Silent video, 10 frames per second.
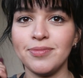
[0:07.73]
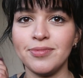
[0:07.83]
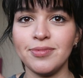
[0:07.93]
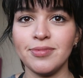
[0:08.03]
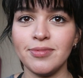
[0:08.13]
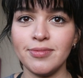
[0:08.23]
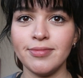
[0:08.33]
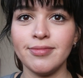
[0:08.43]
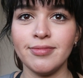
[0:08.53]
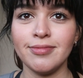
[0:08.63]

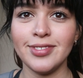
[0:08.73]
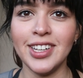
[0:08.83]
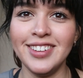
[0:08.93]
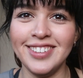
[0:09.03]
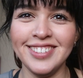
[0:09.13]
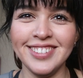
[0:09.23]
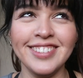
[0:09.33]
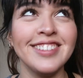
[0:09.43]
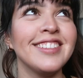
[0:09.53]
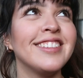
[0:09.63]
Yeah!
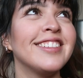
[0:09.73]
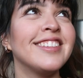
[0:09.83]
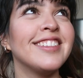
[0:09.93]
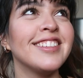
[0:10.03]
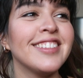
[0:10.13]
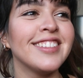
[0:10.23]
Oh, yeah.